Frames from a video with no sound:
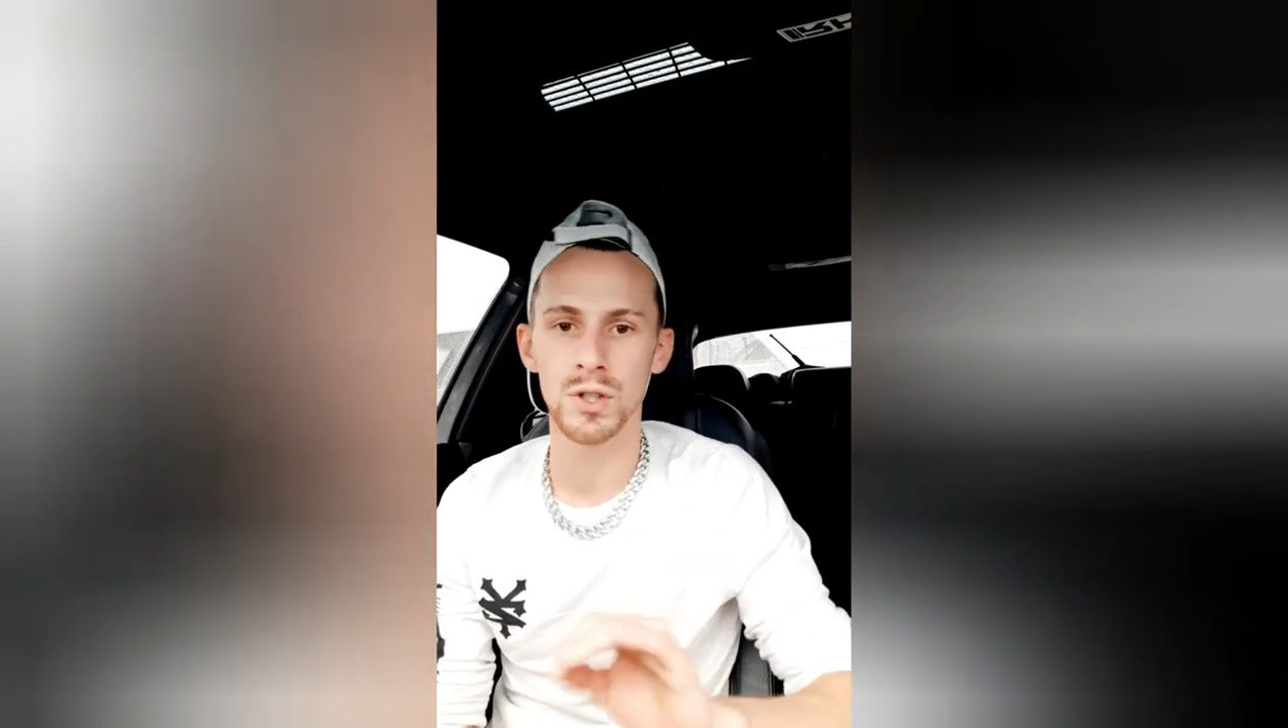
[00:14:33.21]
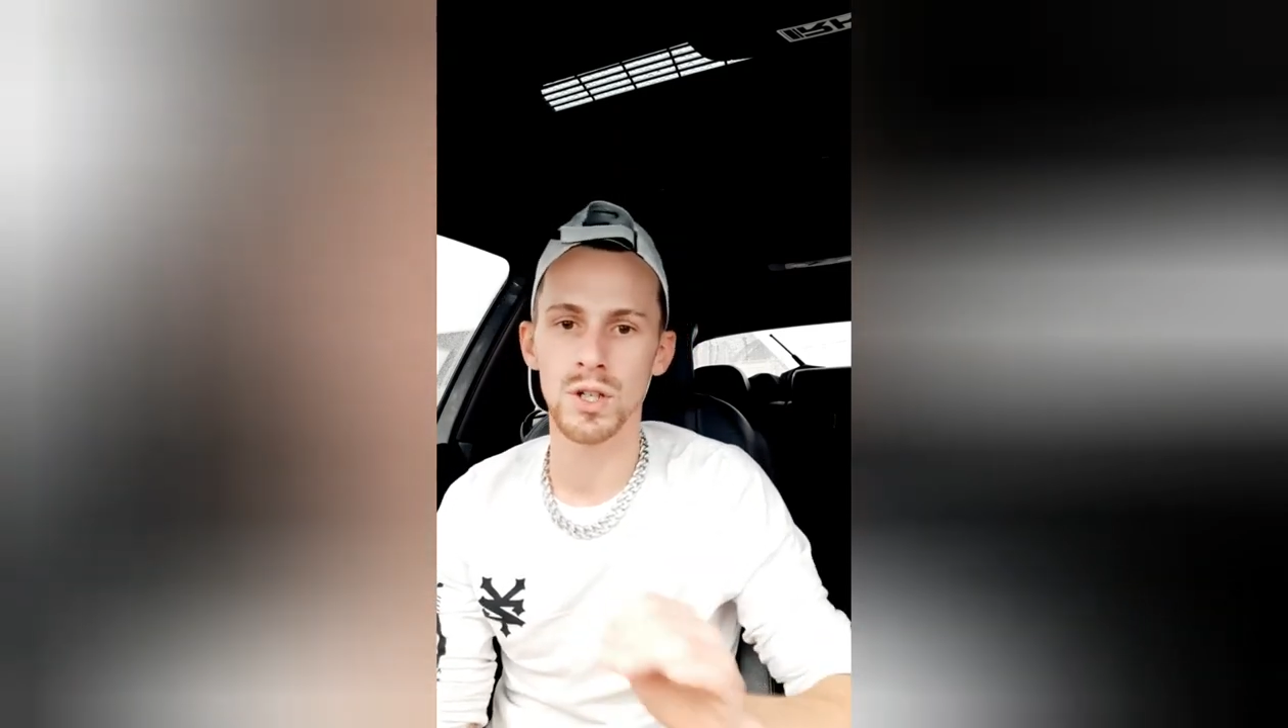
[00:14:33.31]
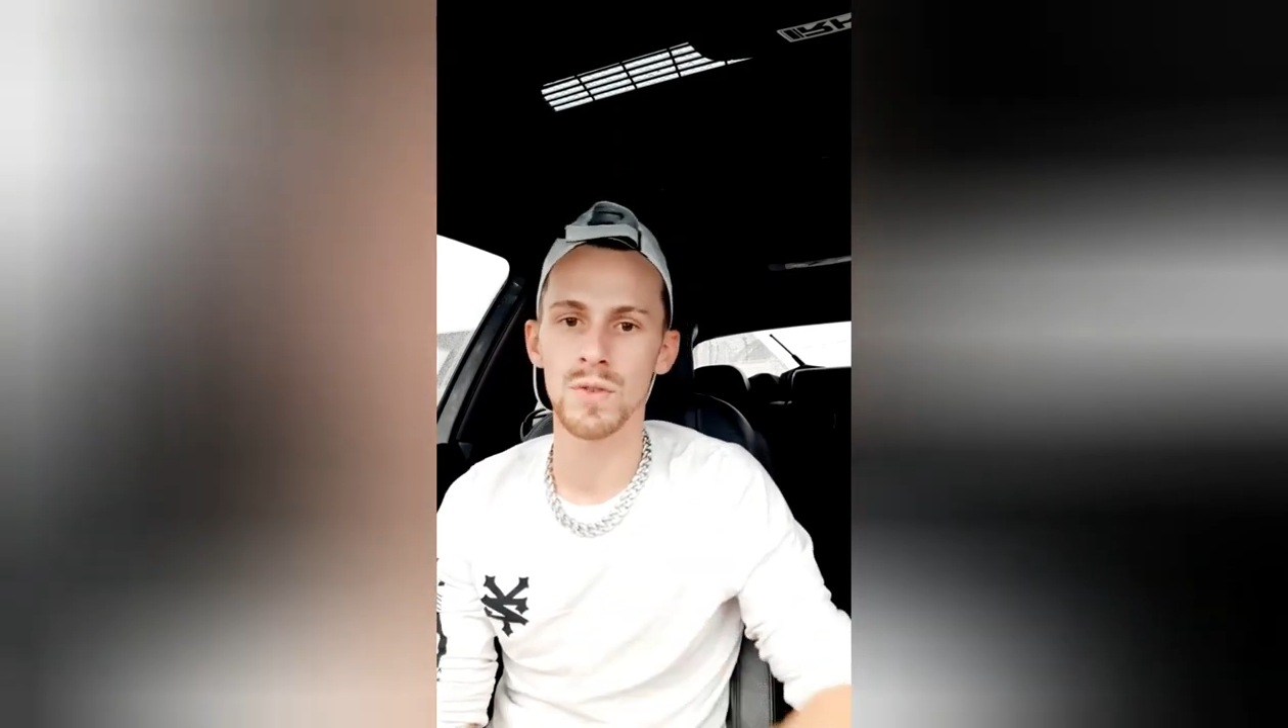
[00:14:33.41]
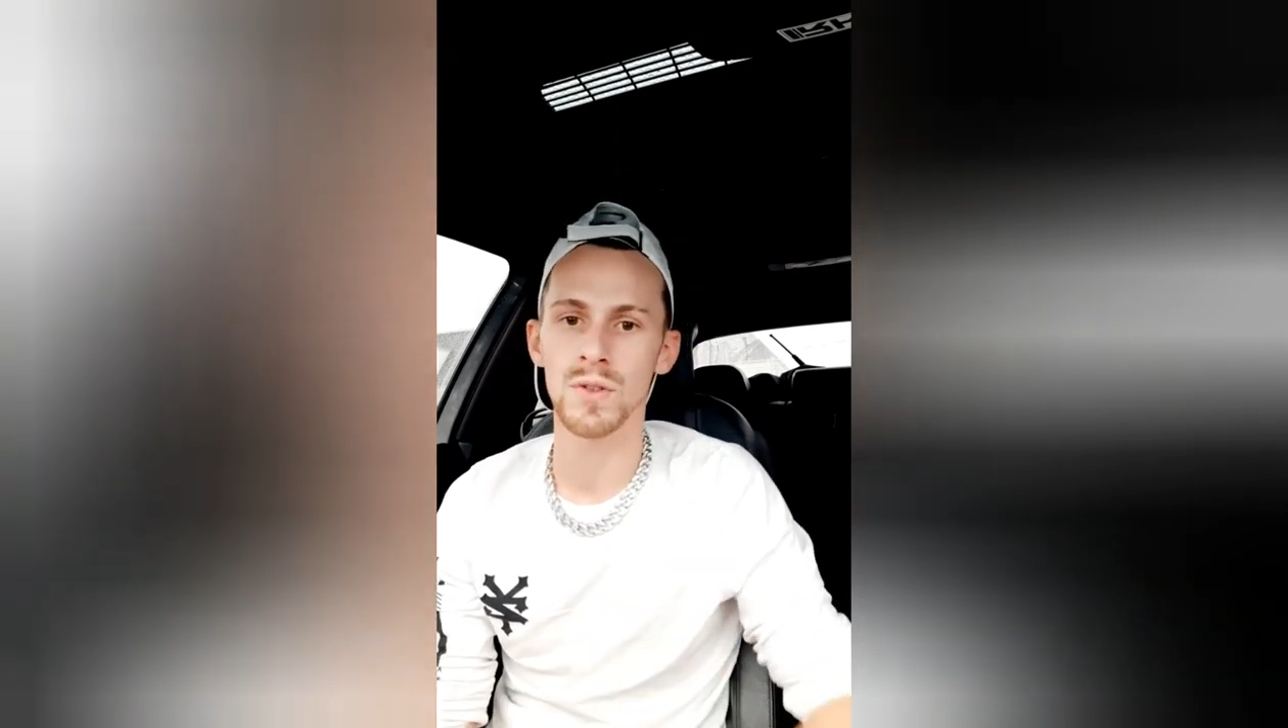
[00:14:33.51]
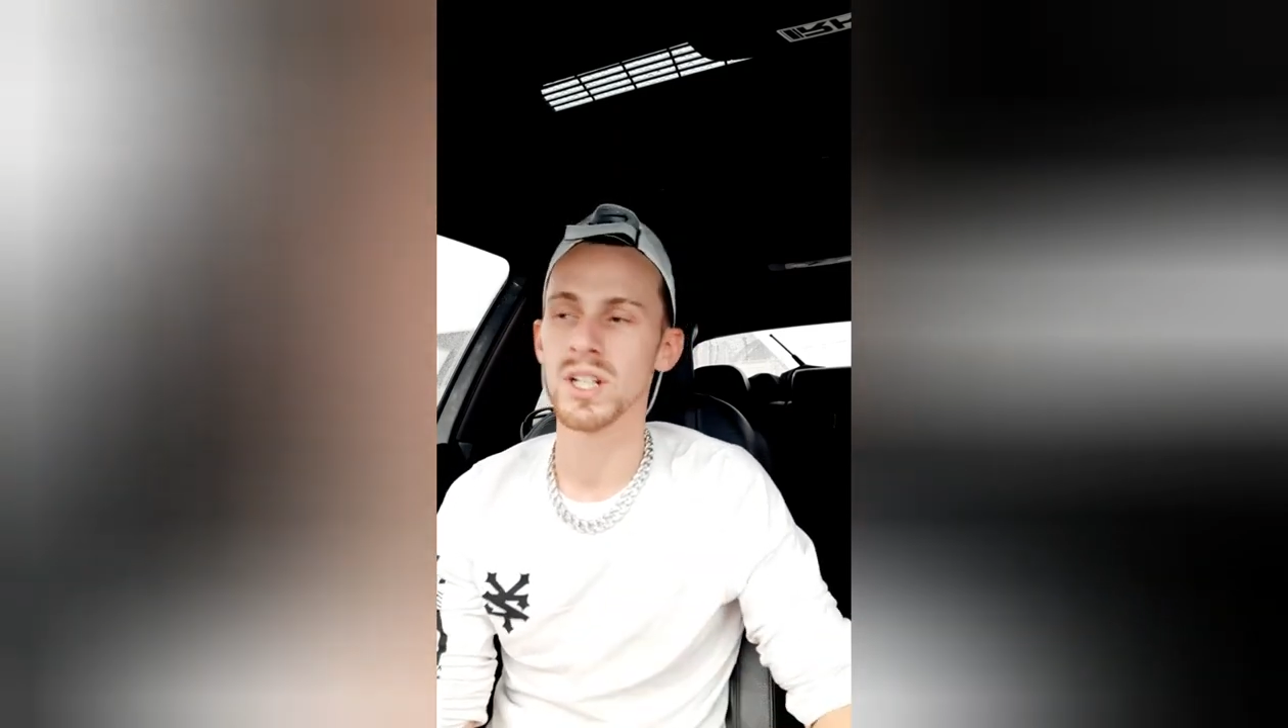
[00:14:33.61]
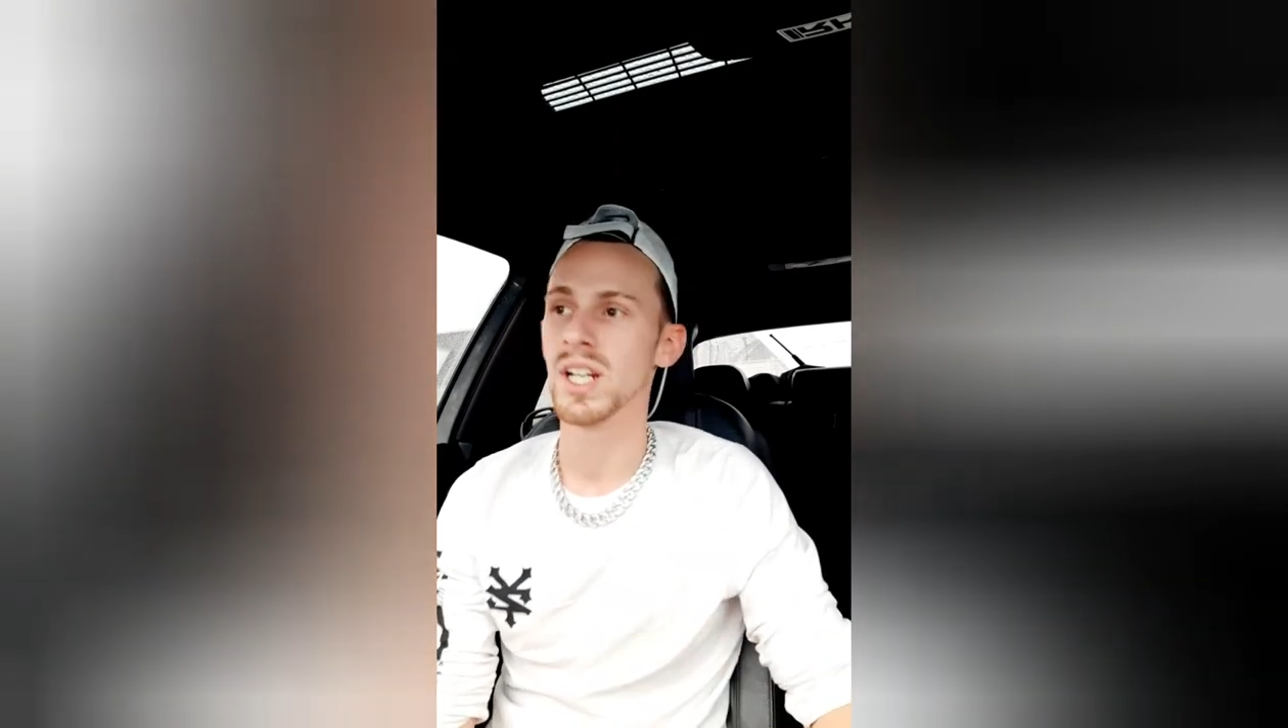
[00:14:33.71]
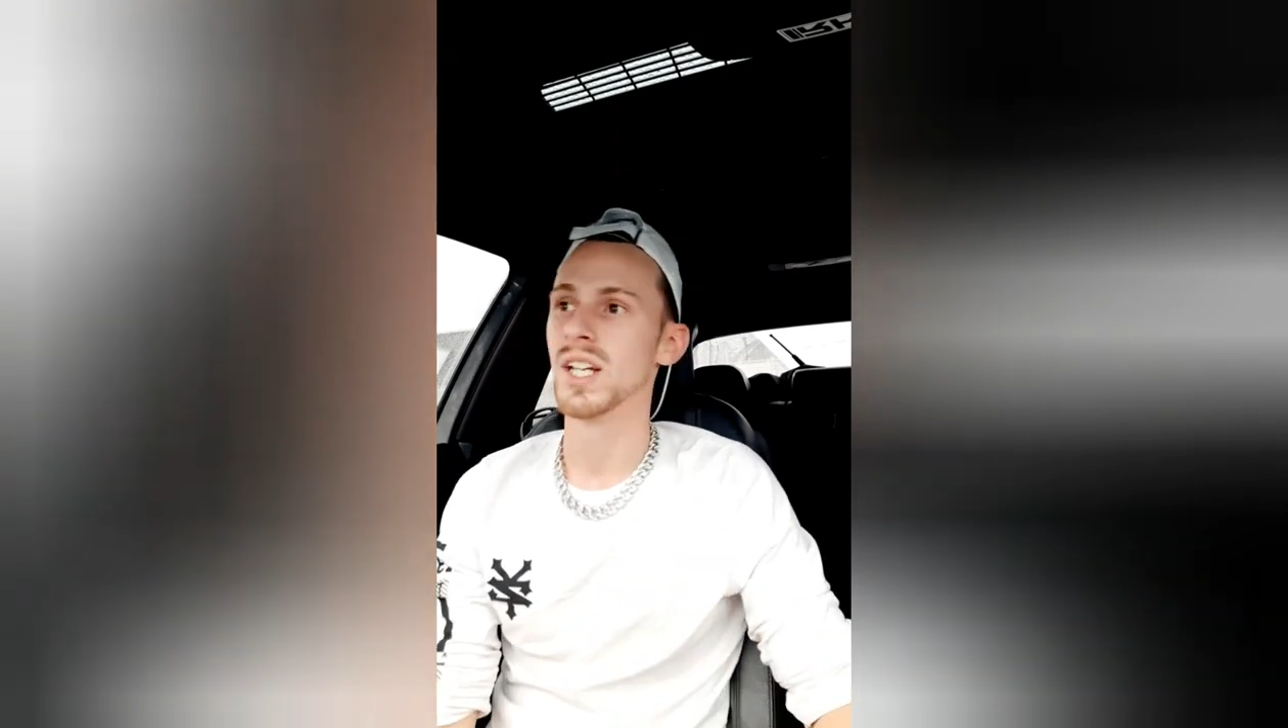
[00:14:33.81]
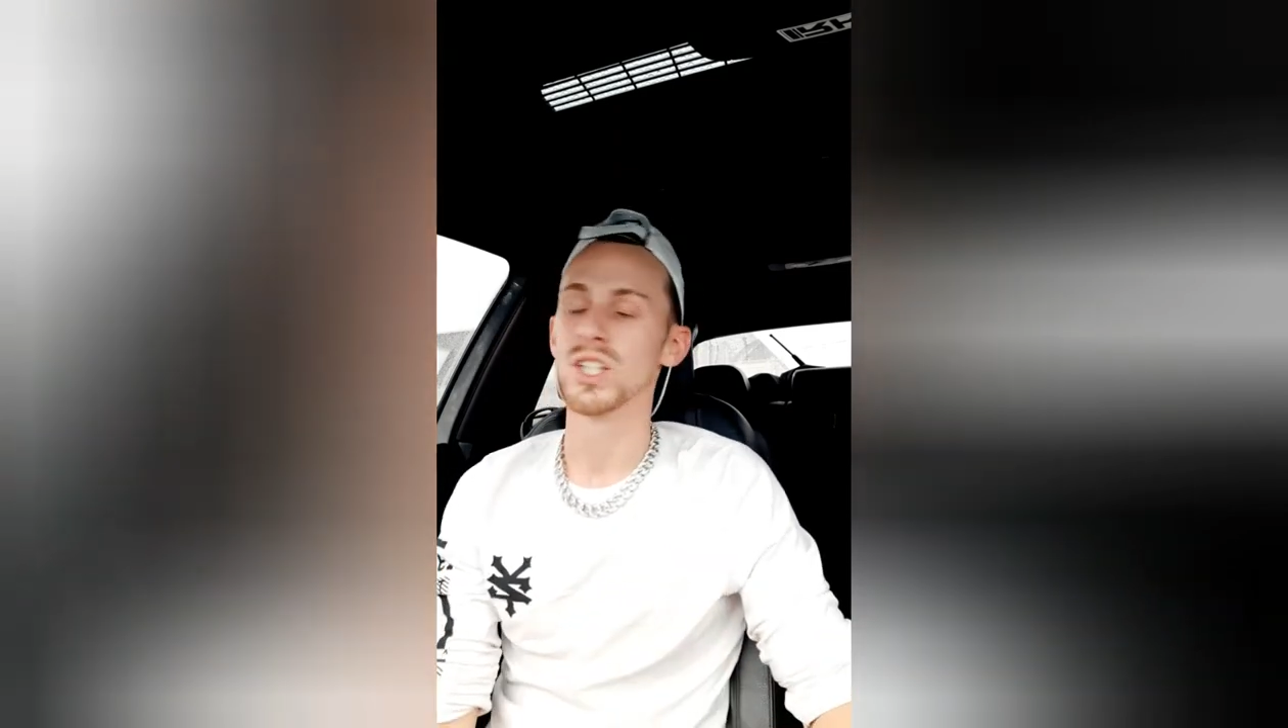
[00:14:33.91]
and over.